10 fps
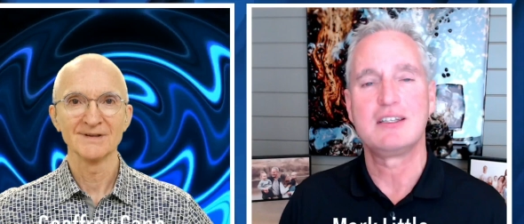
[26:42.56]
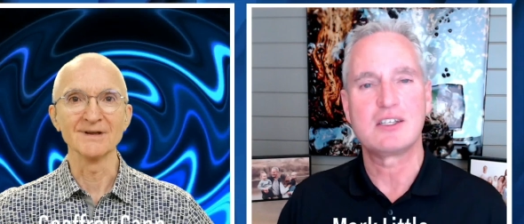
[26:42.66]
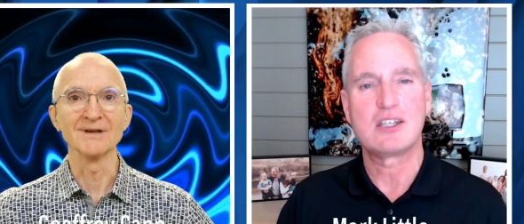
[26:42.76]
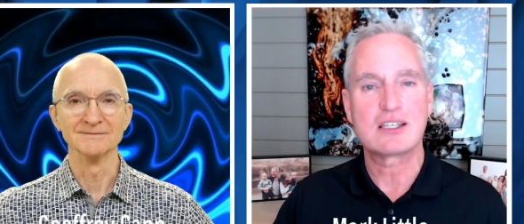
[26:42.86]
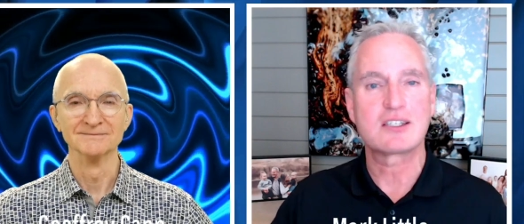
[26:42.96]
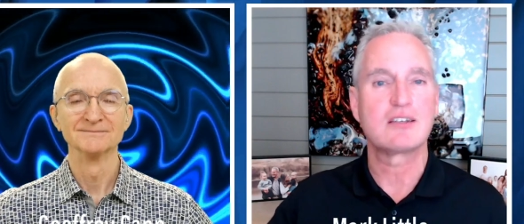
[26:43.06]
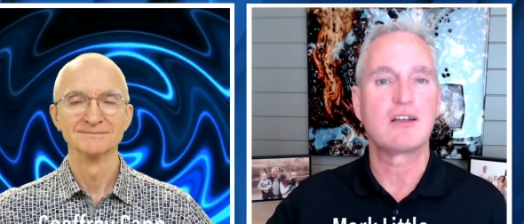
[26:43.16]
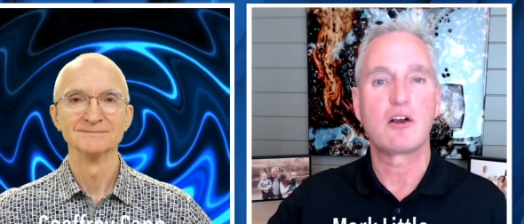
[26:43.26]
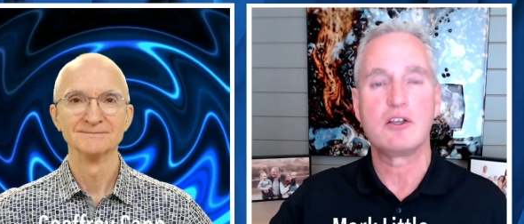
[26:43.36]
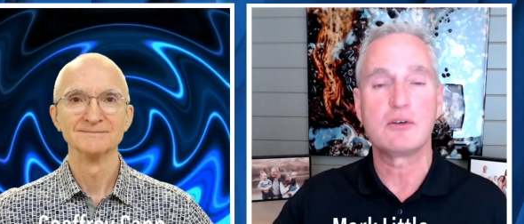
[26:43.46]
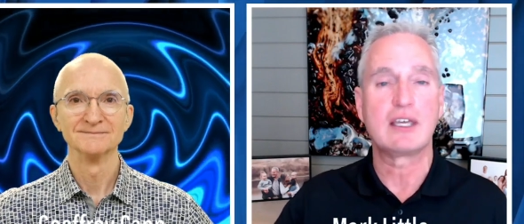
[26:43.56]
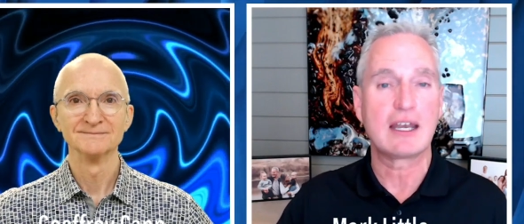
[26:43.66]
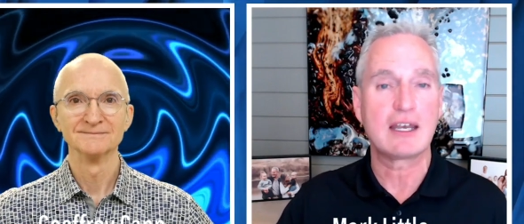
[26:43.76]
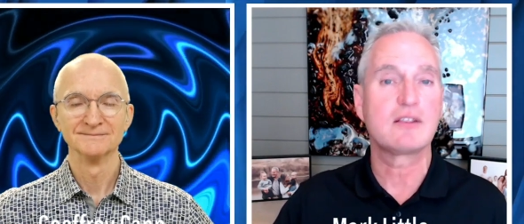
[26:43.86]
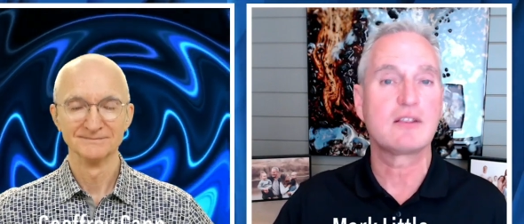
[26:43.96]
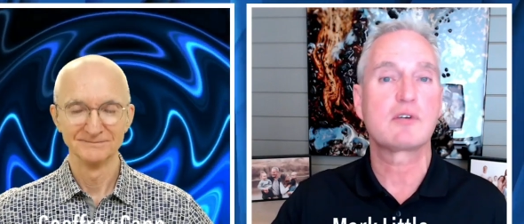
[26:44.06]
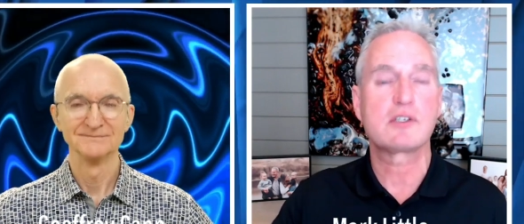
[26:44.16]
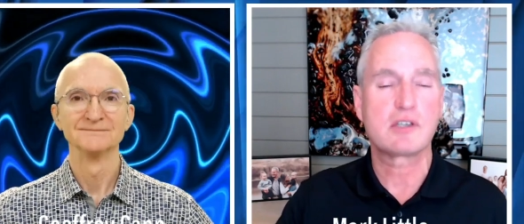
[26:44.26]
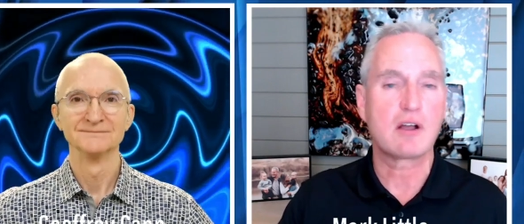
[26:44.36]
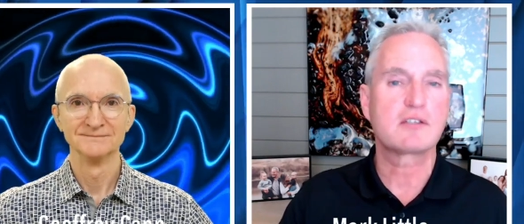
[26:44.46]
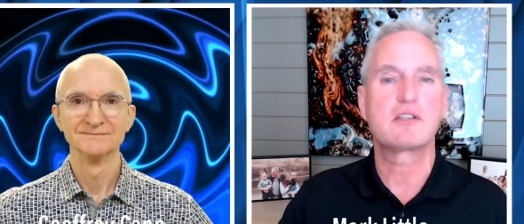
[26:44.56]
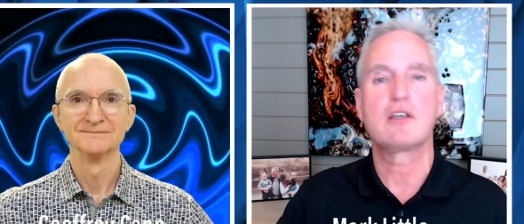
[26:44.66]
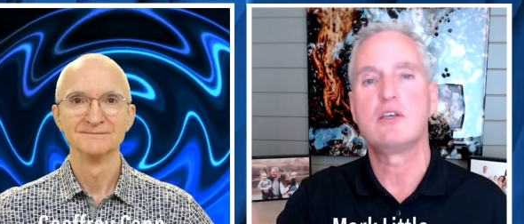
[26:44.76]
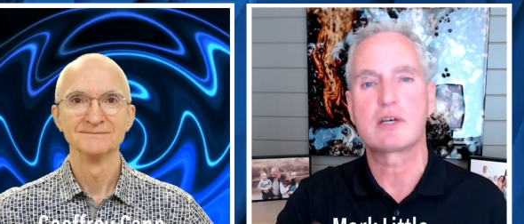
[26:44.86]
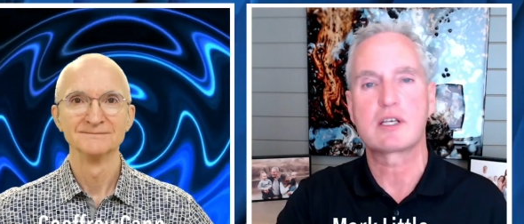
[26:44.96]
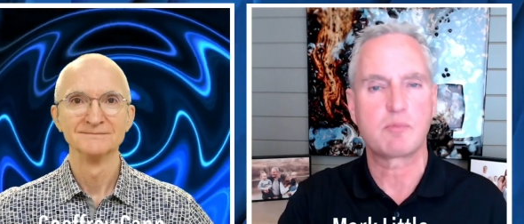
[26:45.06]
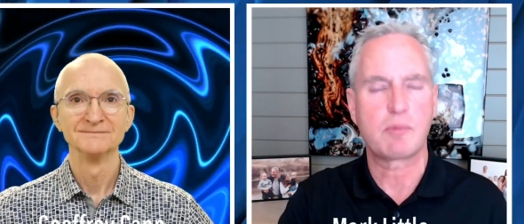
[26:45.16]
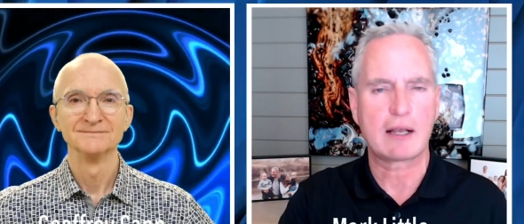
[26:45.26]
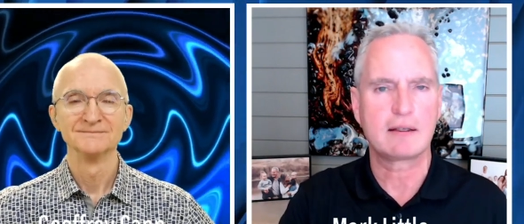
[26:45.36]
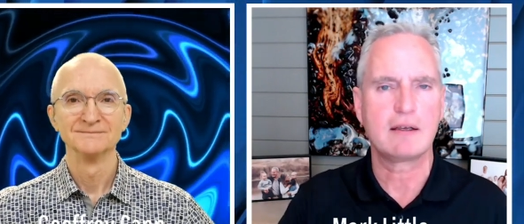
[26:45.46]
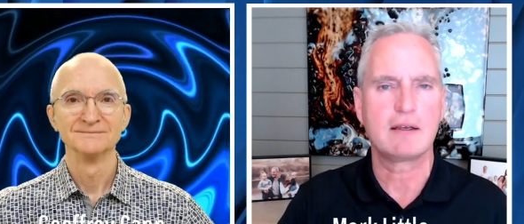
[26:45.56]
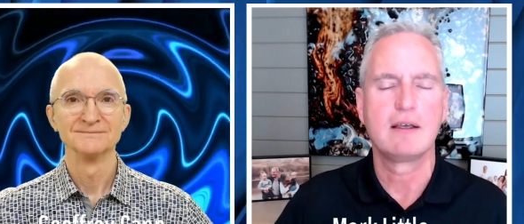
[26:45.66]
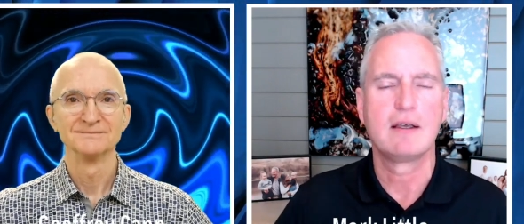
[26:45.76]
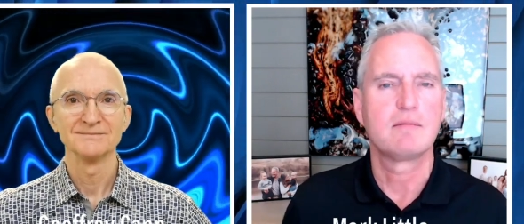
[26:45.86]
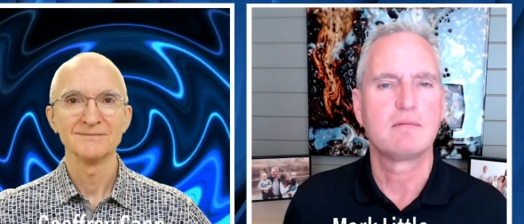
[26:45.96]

Speaker 1: yeah. did this are you getting the results that you expected